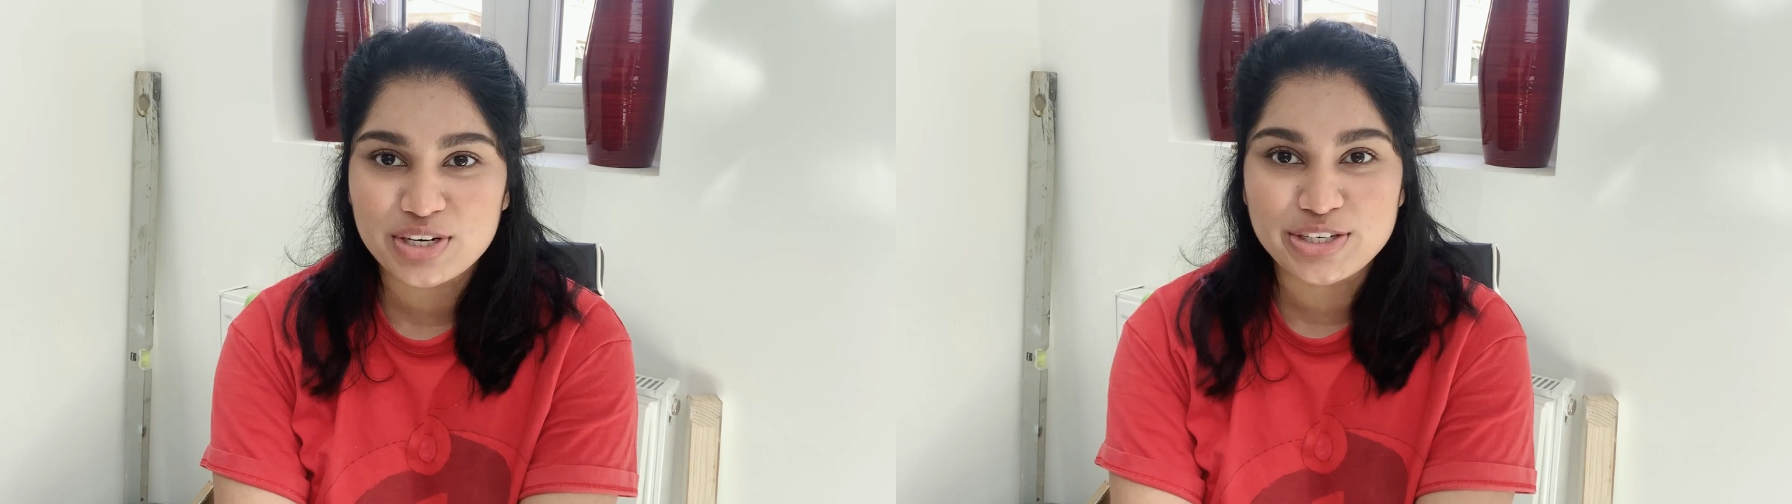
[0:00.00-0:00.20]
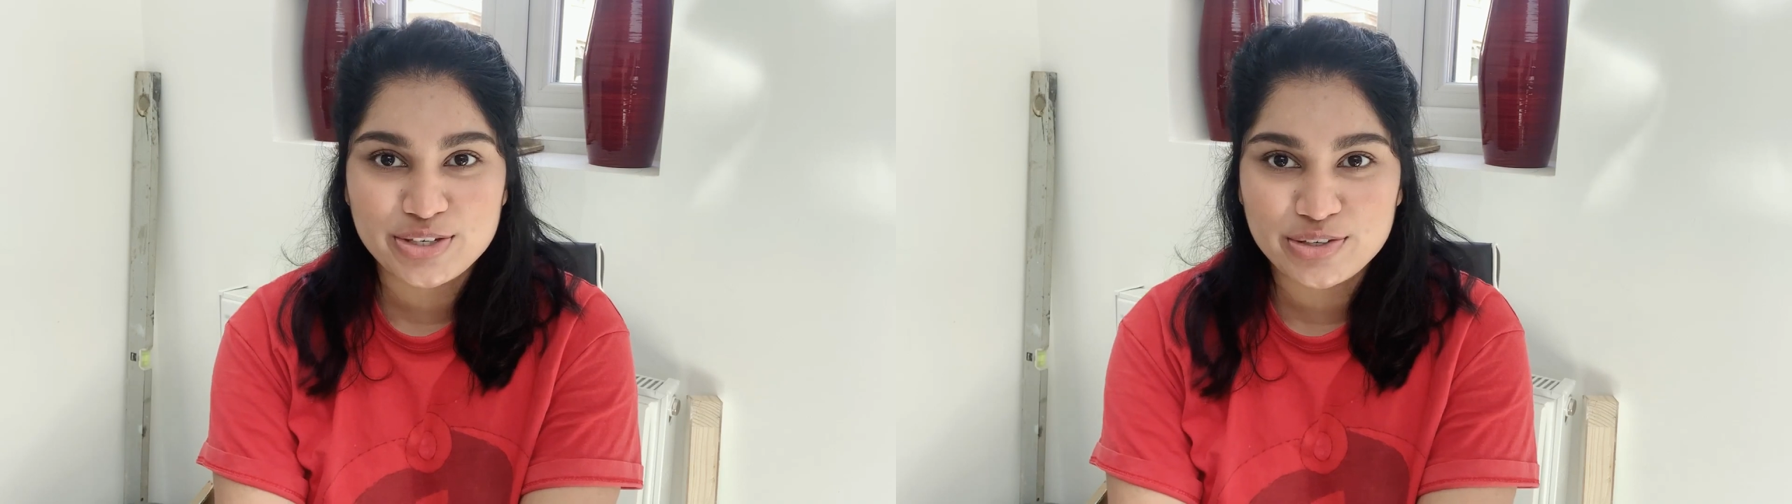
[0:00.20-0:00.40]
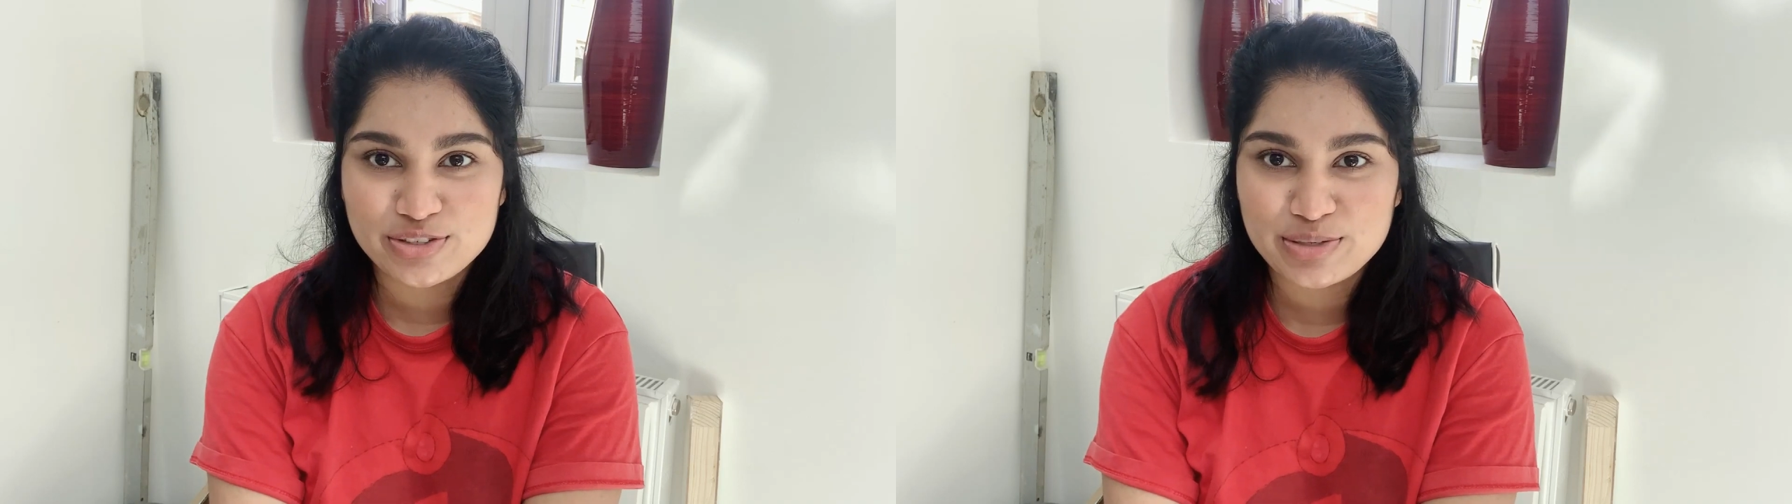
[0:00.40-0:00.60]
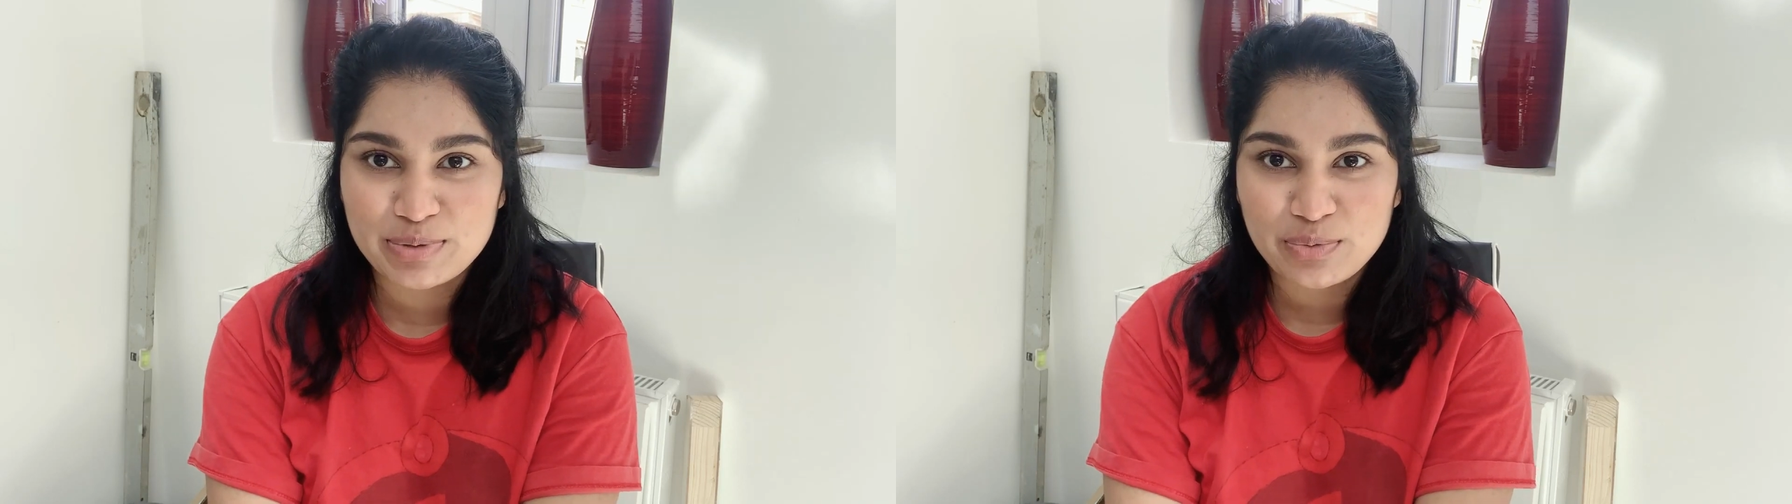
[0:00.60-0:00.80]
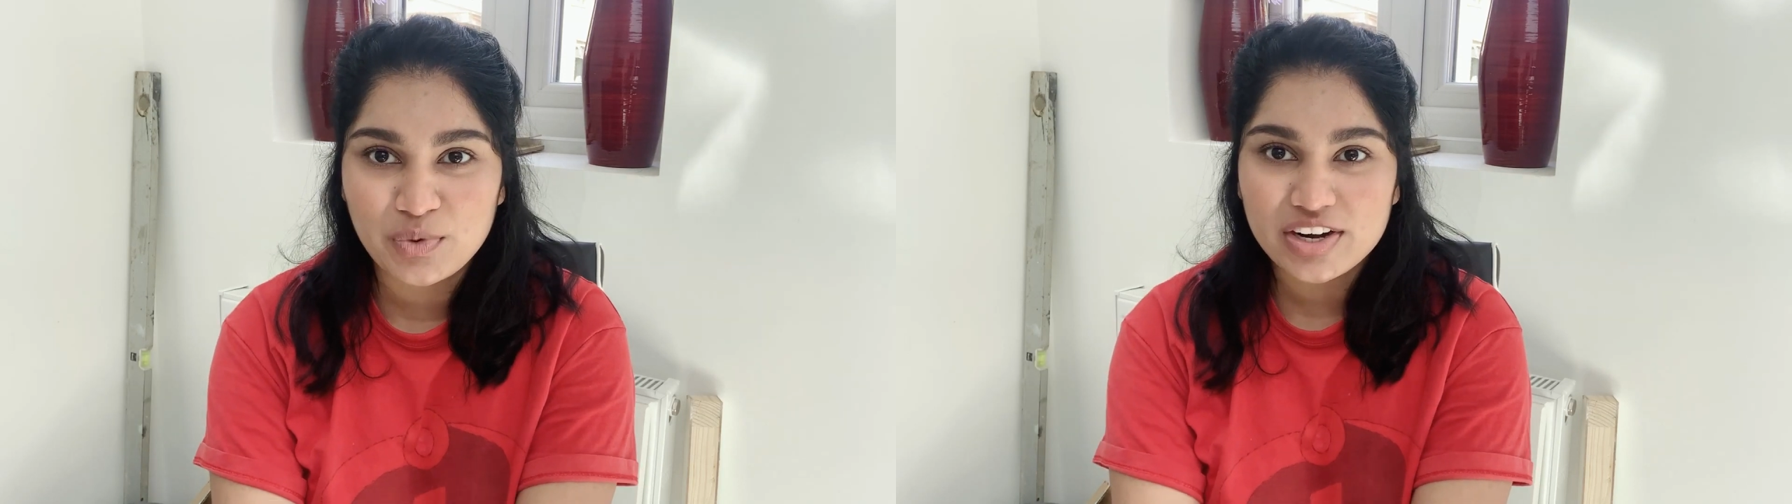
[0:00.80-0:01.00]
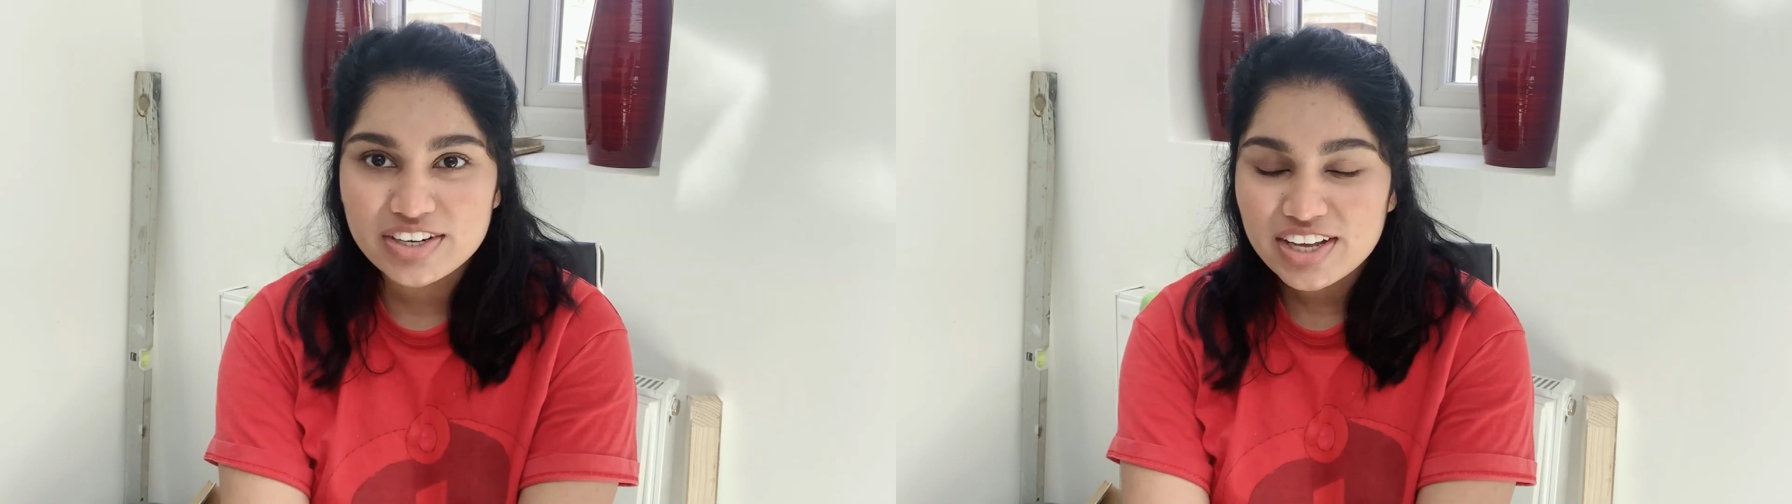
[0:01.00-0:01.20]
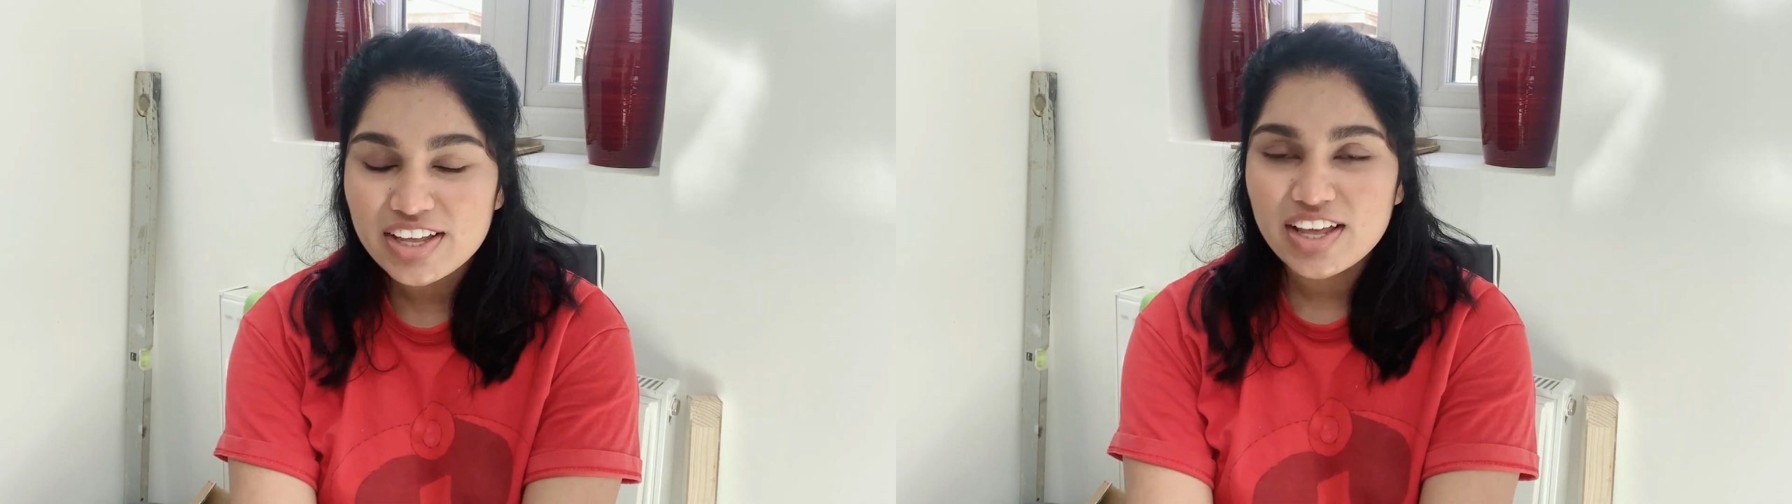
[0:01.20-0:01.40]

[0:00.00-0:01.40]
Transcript: continues to be one.